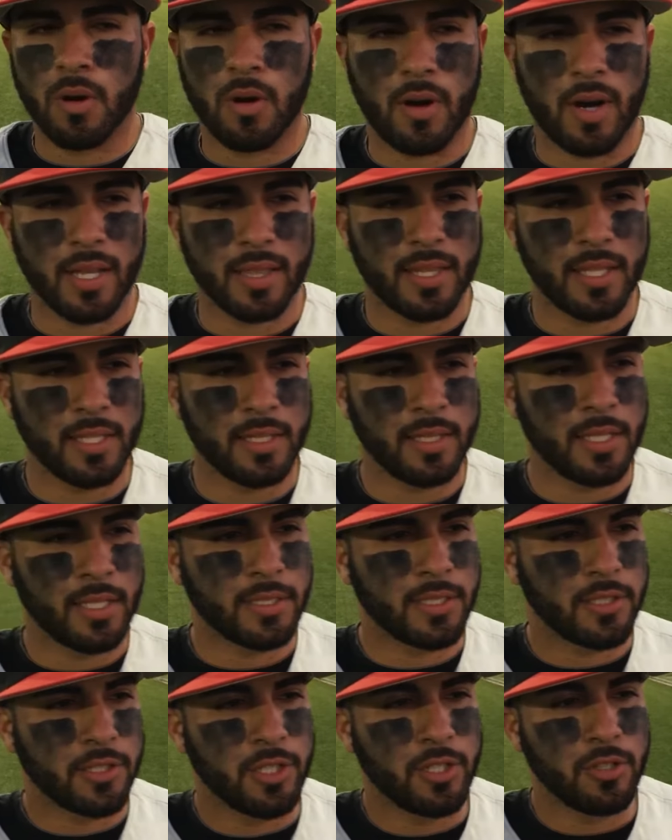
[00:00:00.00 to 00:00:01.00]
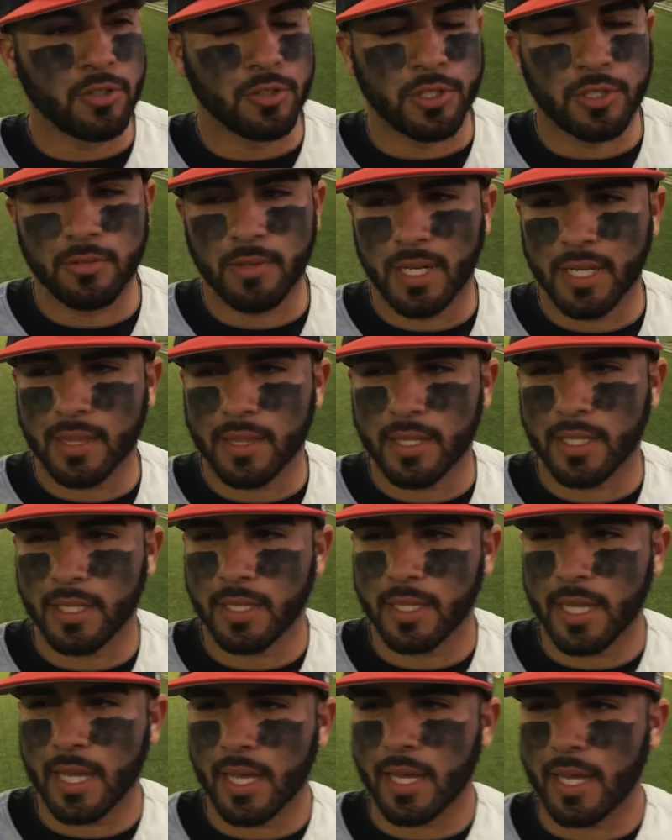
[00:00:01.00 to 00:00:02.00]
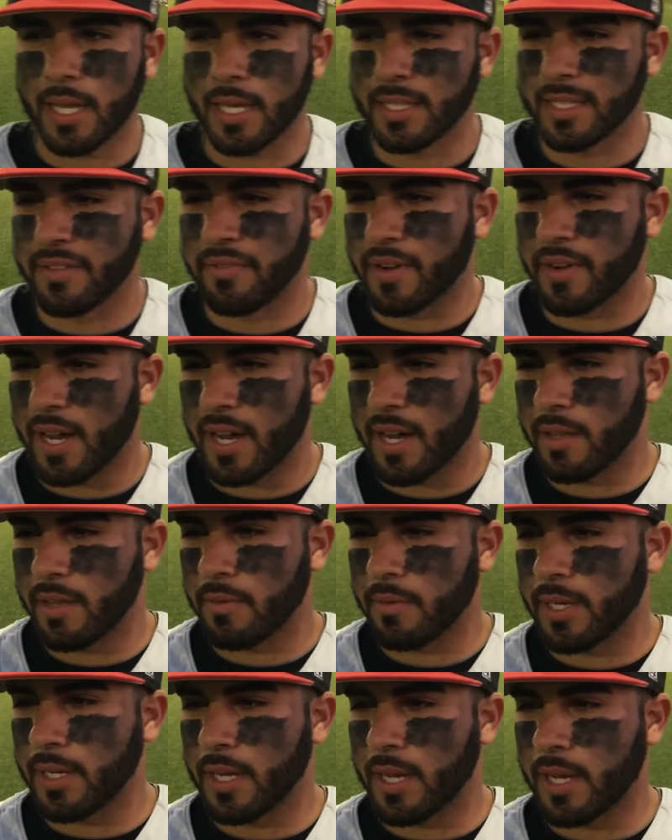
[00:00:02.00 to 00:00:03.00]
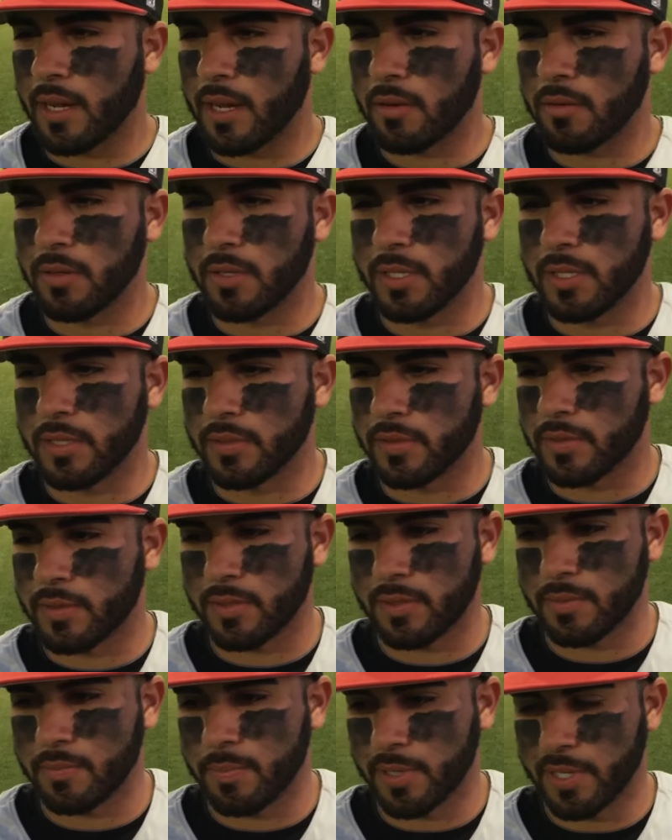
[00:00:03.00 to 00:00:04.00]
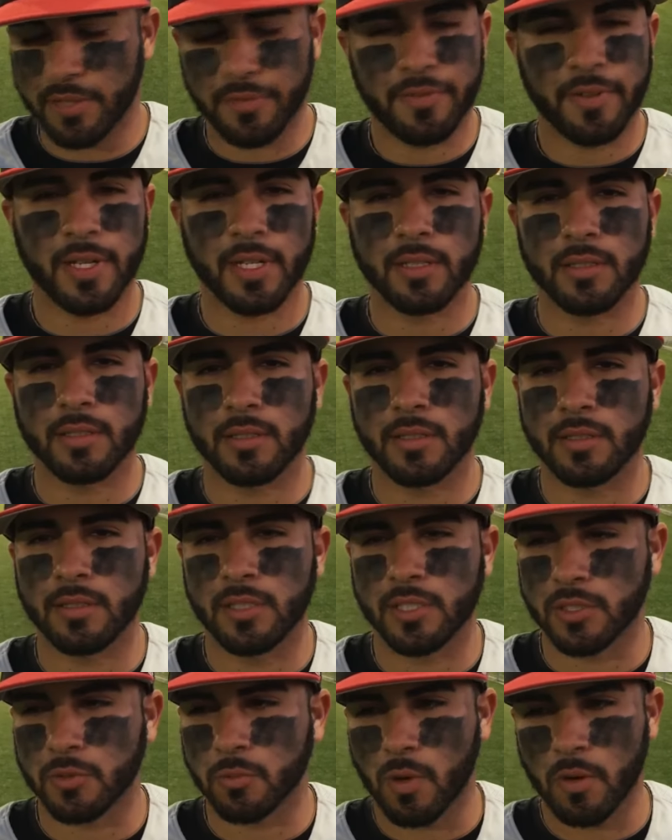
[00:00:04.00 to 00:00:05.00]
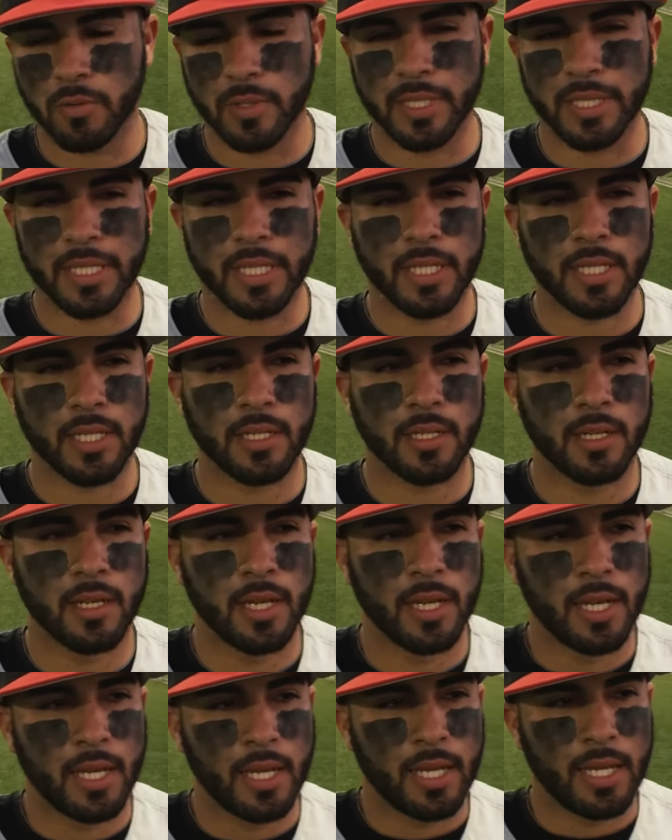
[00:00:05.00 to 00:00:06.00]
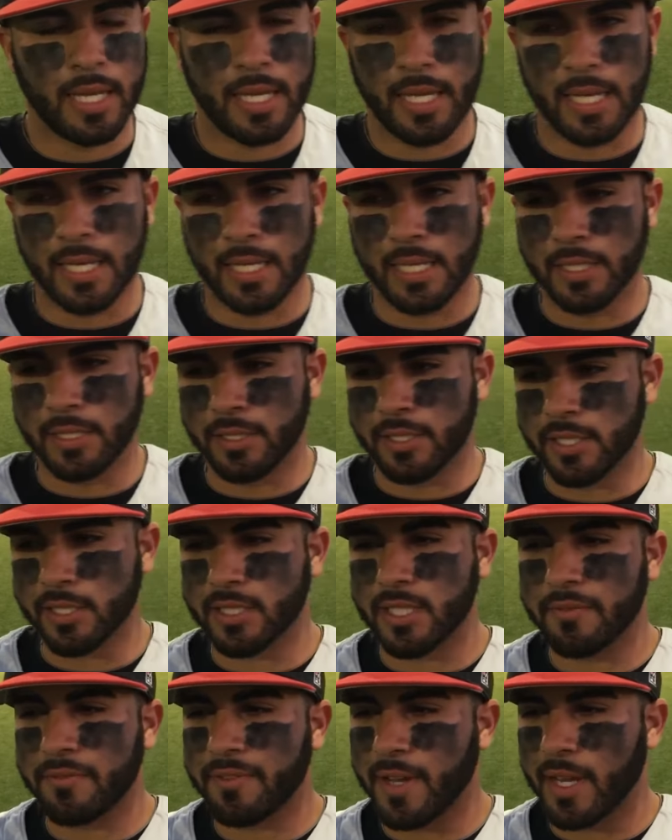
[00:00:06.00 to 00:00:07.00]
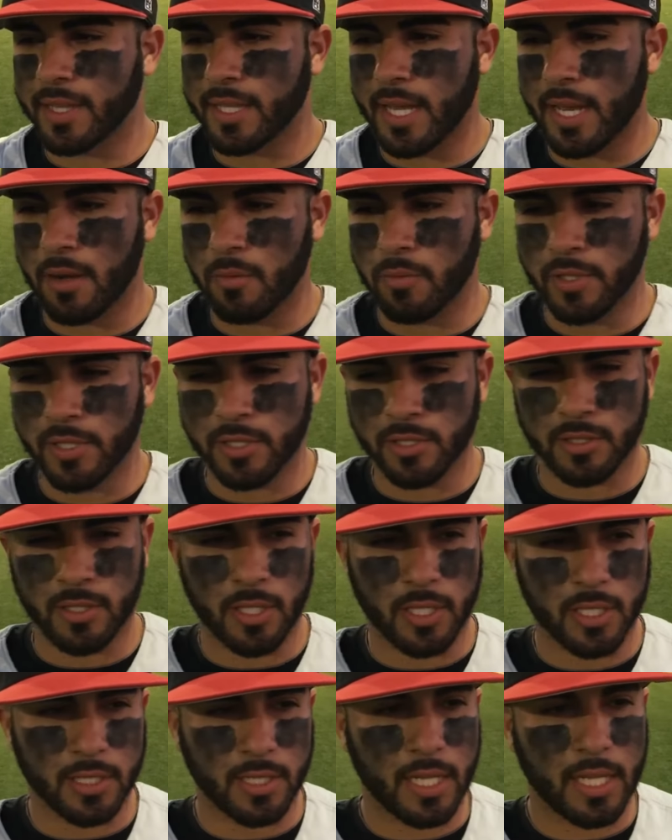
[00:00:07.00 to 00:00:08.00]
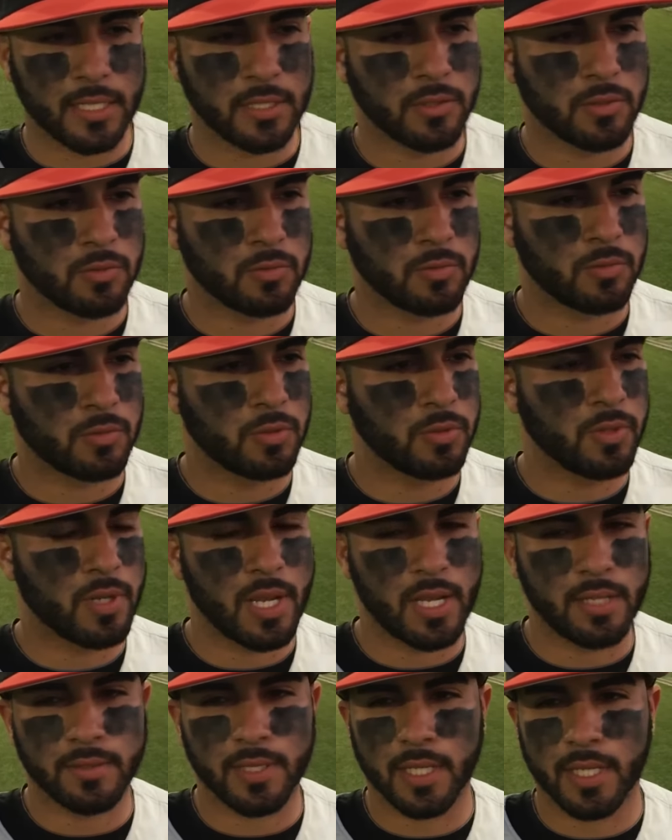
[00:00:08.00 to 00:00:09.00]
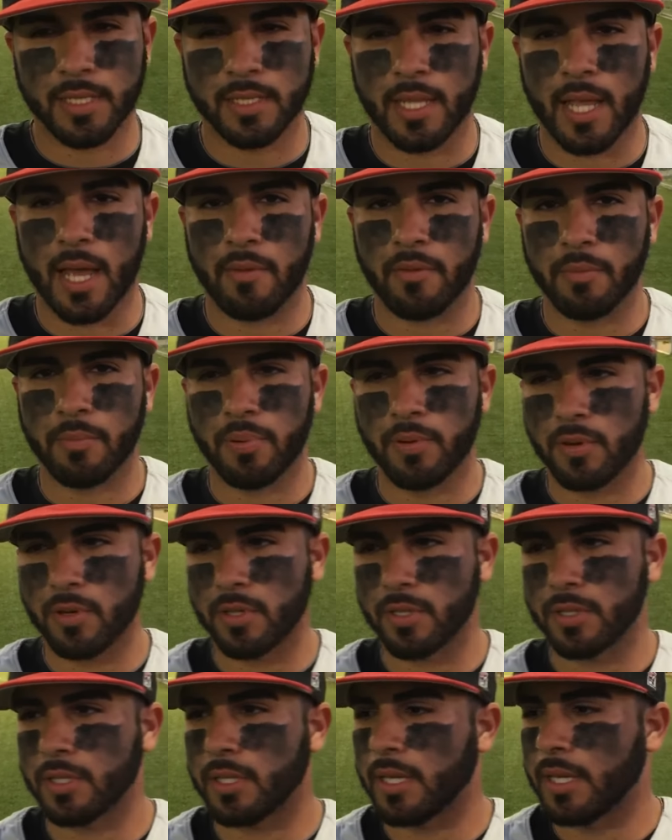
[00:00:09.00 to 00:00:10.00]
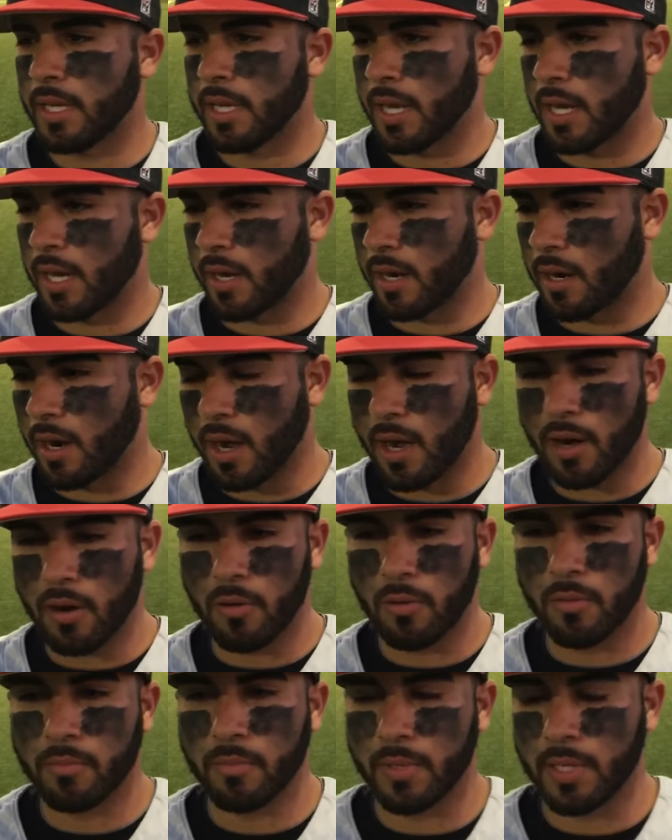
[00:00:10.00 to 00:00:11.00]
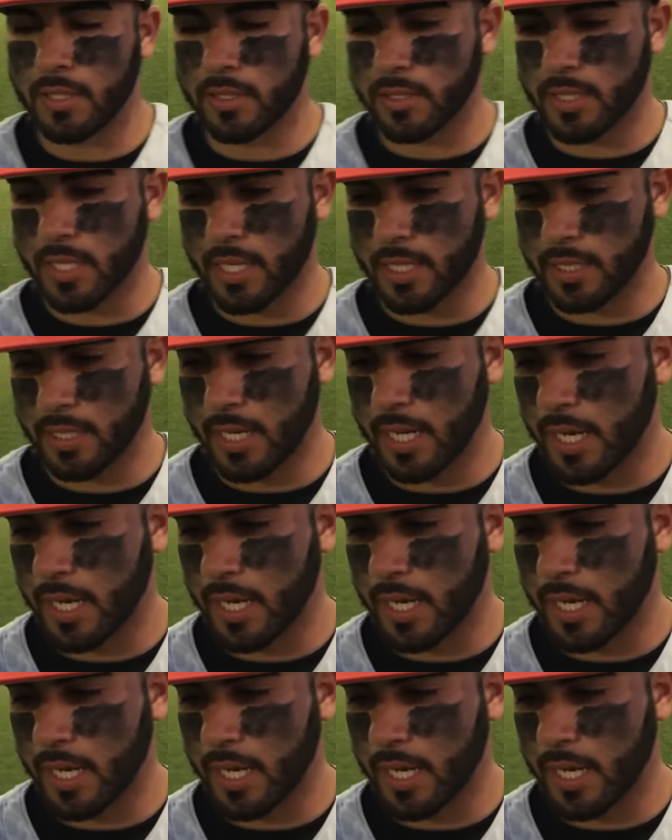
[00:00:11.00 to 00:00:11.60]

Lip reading: Well, I think this is huge. I think that the vibe right now is perfect, just what we need. And just the fact that we just lost like two games against Davenport at our home is kind of